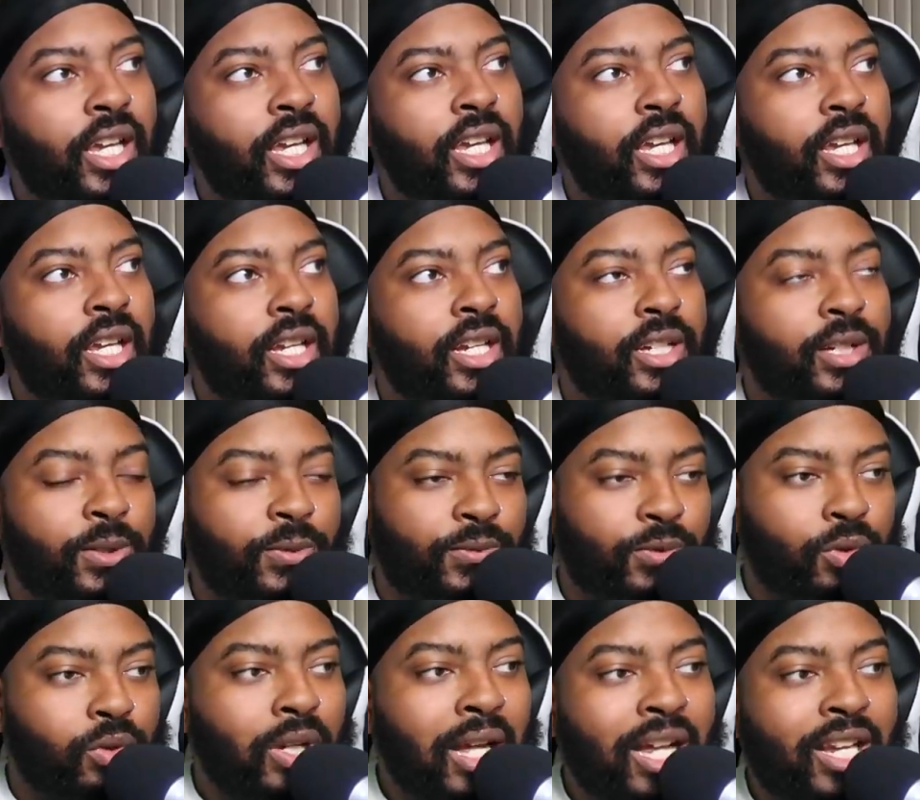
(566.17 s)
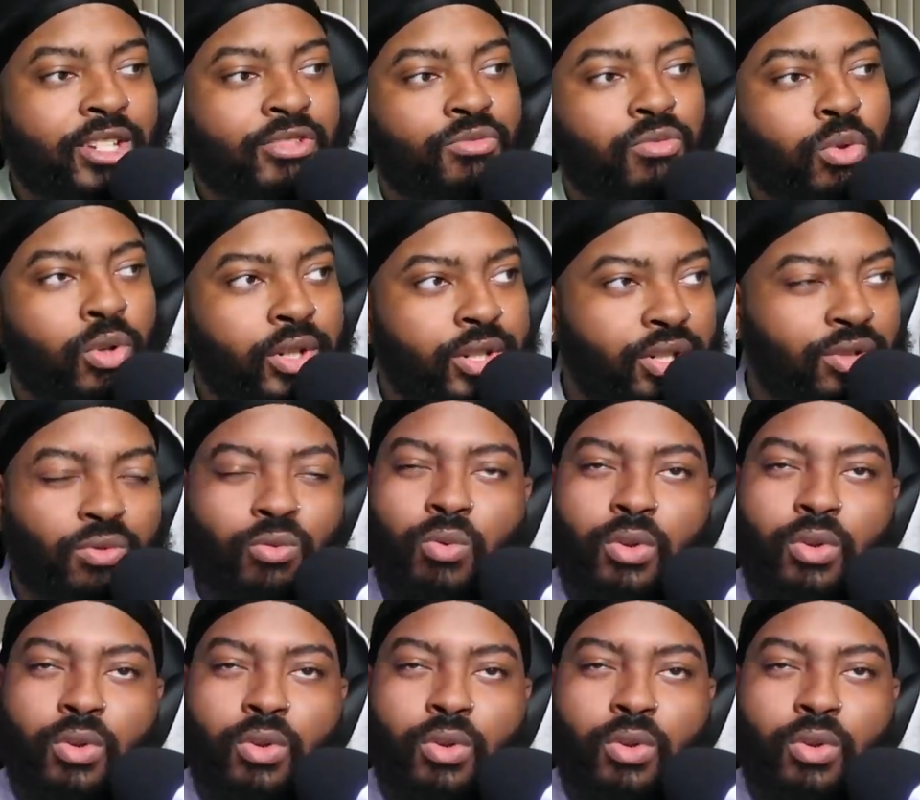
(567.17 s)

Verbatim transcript: And if you guys were to